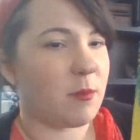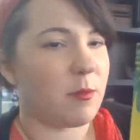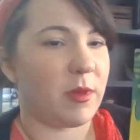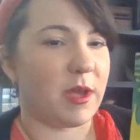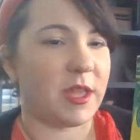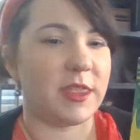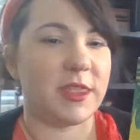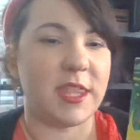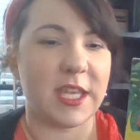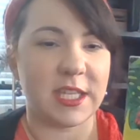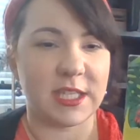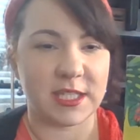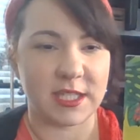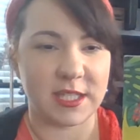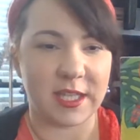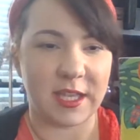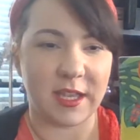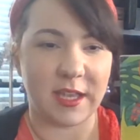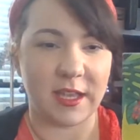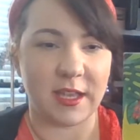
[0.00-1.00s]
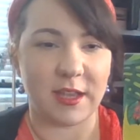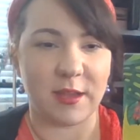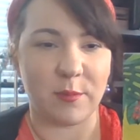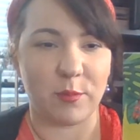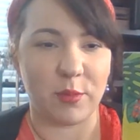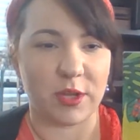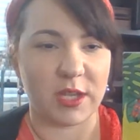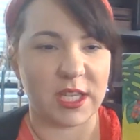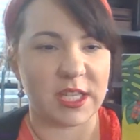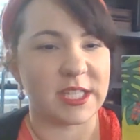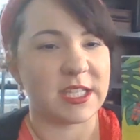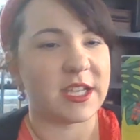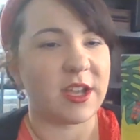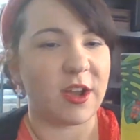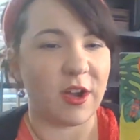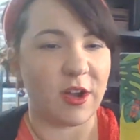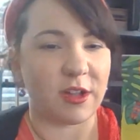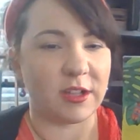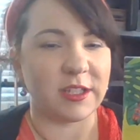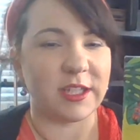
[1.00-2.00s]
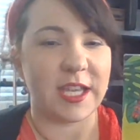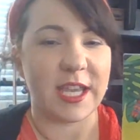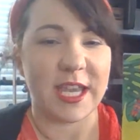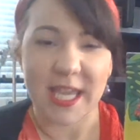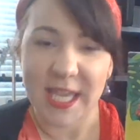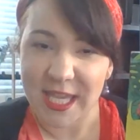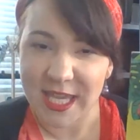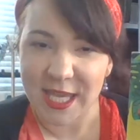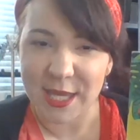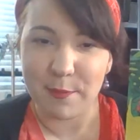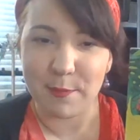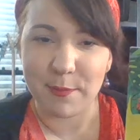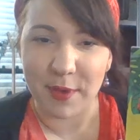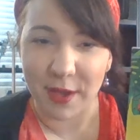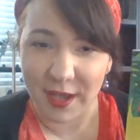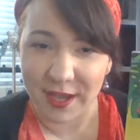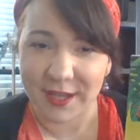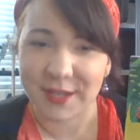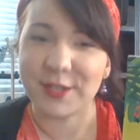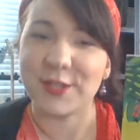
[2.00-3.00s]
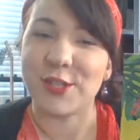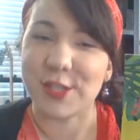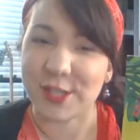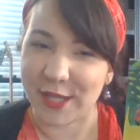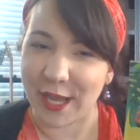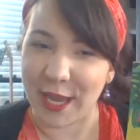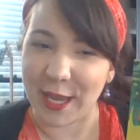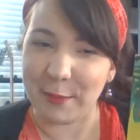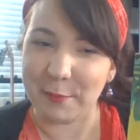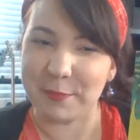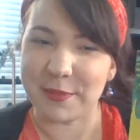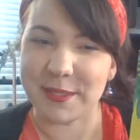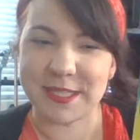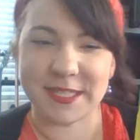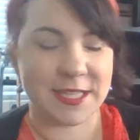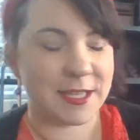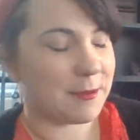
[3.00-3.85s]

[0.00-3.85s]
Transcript: But this book is called Icky Bug Shapes,